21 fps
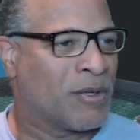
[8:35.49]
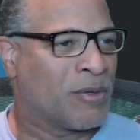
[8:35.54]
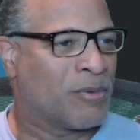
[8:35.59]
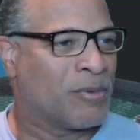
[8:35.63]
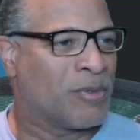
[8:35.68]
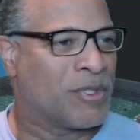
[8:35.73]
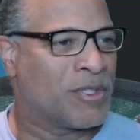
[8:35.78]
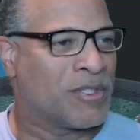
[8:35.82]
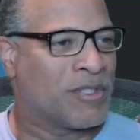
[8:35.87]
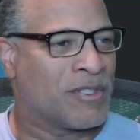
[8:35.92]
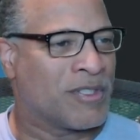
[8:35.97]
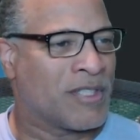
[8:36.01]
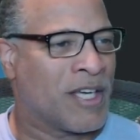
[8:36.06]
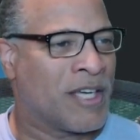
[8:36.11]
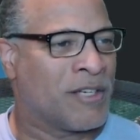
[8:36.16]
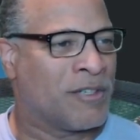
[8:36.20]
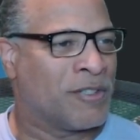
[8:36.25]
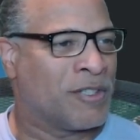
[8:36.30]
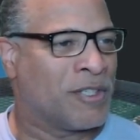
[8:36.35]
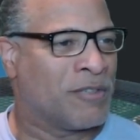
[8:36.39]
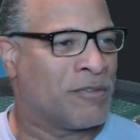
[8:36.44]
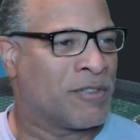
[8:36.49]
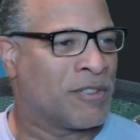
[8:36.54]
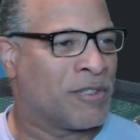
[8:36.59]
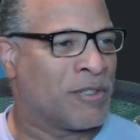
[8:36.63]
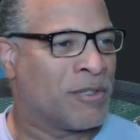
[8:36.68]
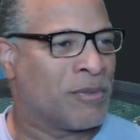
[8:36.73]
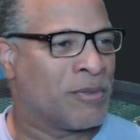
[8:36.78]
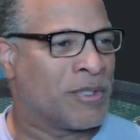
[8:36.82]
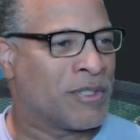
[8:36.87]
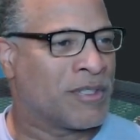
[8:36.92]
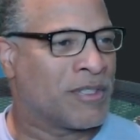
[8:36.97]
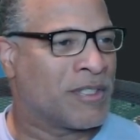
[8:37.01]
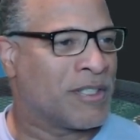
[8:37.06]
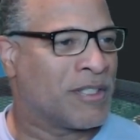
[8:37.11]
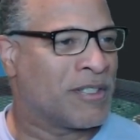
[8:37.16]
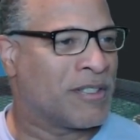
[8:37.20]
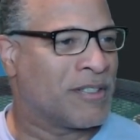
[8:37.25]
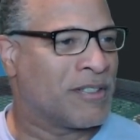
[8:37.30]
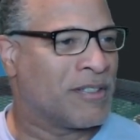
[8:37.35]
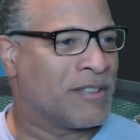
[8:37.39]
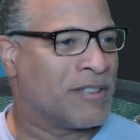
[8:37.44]
which is, I don't even know what
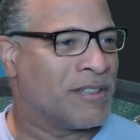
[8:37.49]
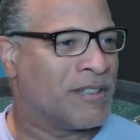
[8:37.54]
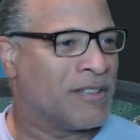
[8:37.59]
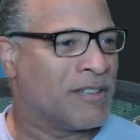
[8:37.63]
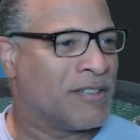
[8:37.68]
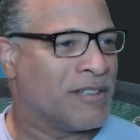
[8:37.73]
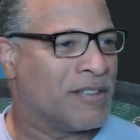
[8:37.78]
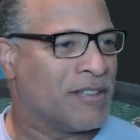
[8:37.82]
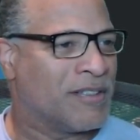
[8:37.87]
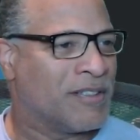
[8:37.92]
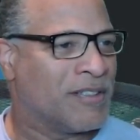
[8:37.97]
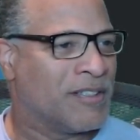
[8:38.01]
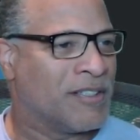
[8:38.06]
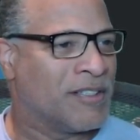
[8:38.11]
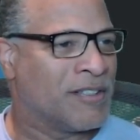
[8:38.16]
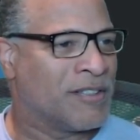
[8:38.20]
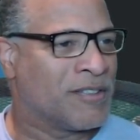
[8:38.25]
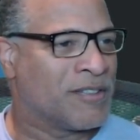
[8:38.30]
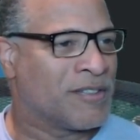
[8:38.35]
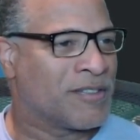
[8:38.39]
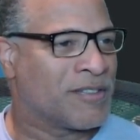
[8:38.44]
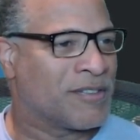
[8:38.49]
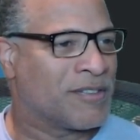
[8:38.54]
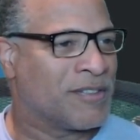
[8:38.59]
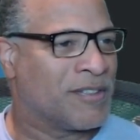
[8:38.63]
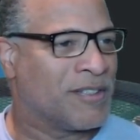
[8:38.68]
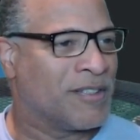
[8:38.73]
that is.